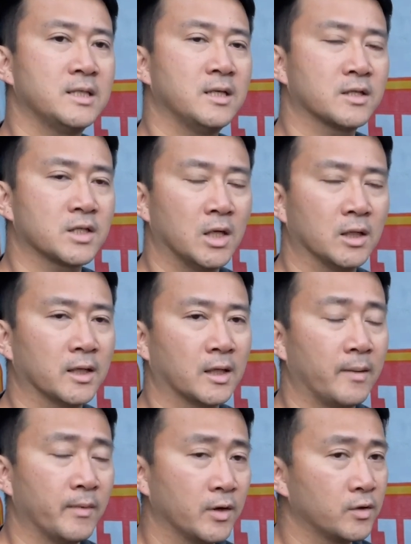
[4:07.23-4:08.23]
It's not like
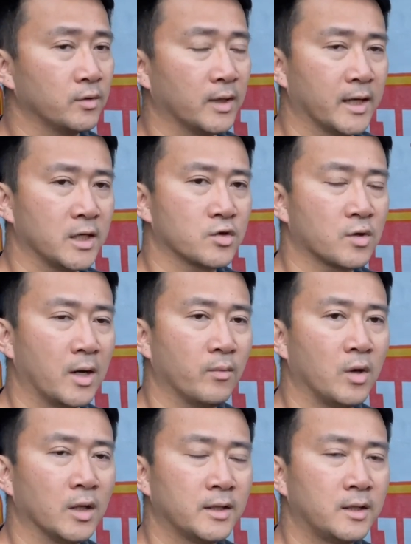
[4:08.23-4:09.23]
I'm not doing any
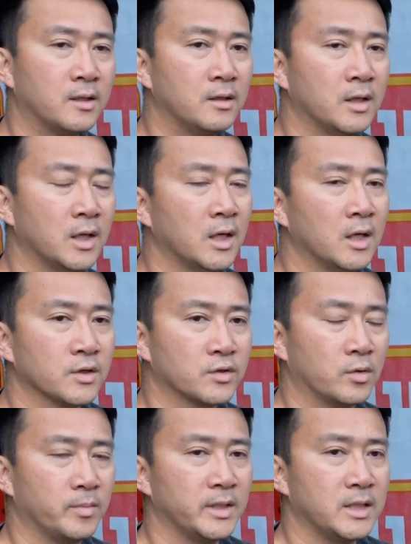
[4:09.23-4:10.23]
drywall in here, so
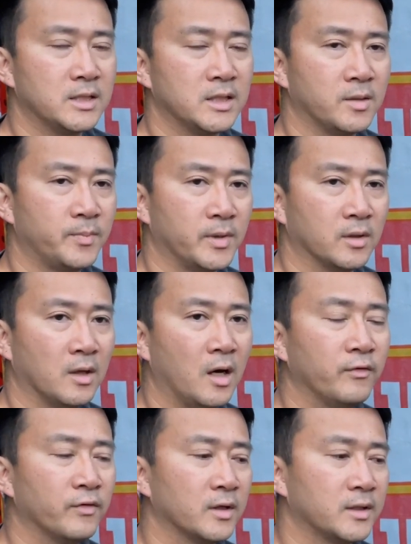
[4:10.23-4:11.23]
it'll be easy to peel off,
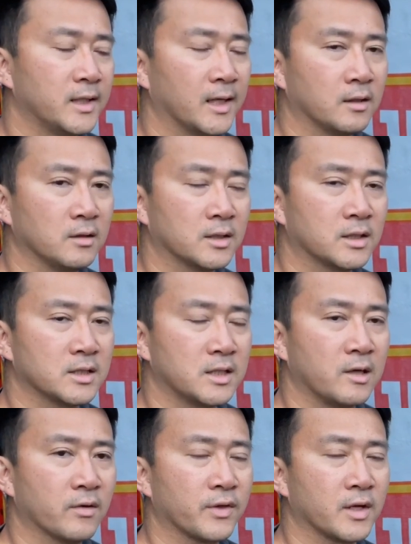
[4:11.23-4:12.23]
take a look to see
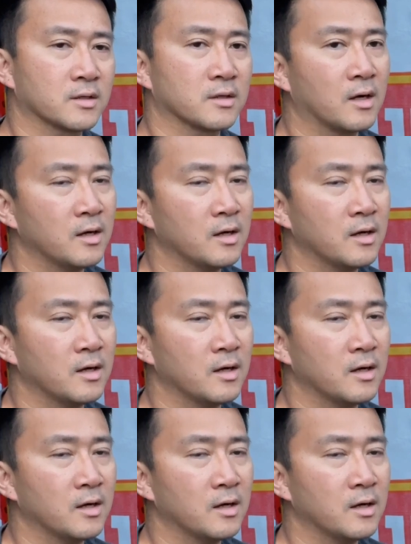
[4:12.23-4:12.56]
how things are.